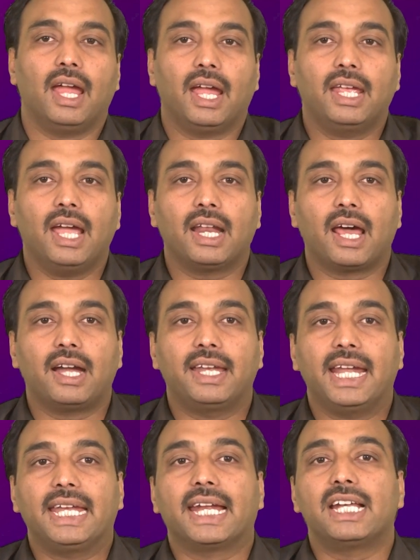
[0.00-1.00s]
Here are
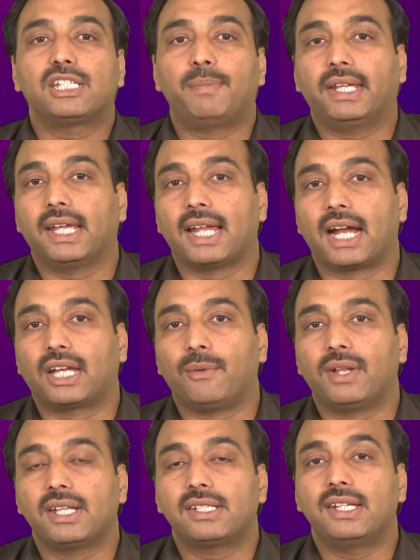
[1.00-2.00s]
detailed speaking
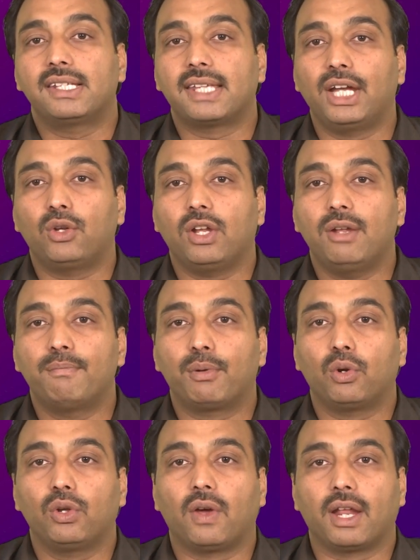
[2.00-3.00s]
activities designed to
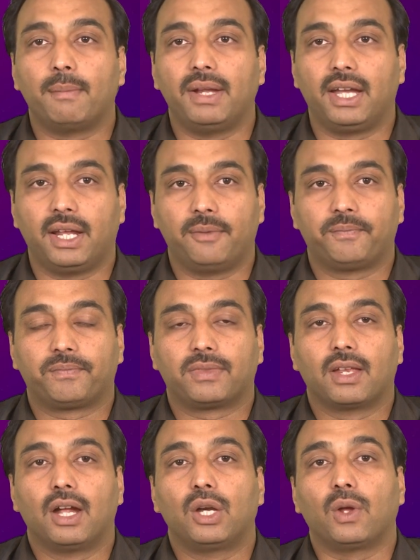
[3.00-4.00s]
improve your ability
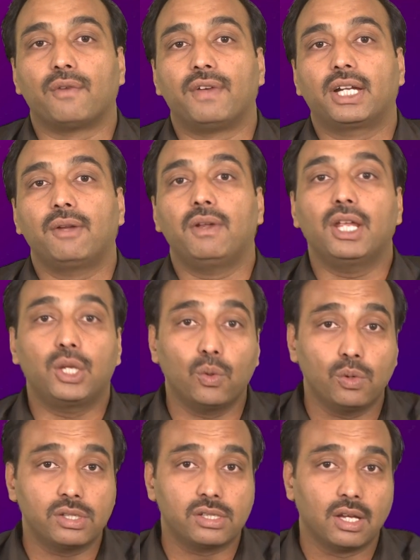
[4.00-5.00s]
to effectively
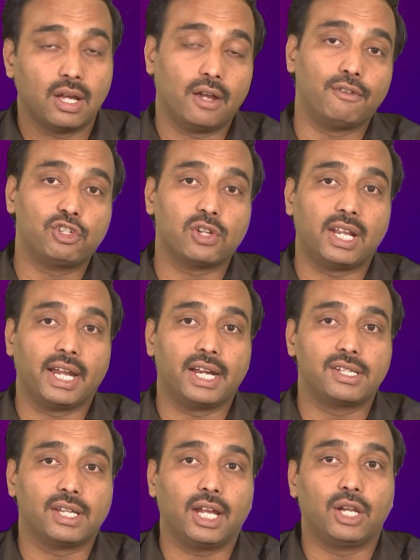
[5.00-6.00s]
use visual
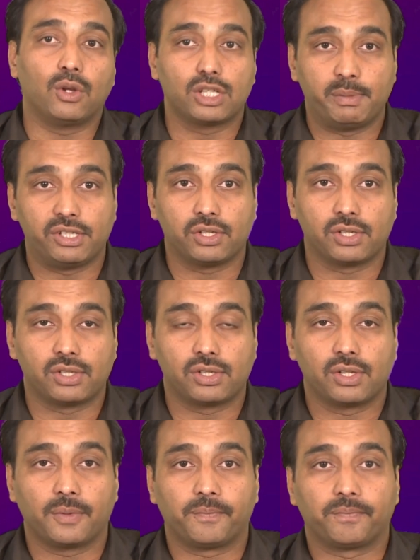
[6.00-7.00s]
aids in your speeches.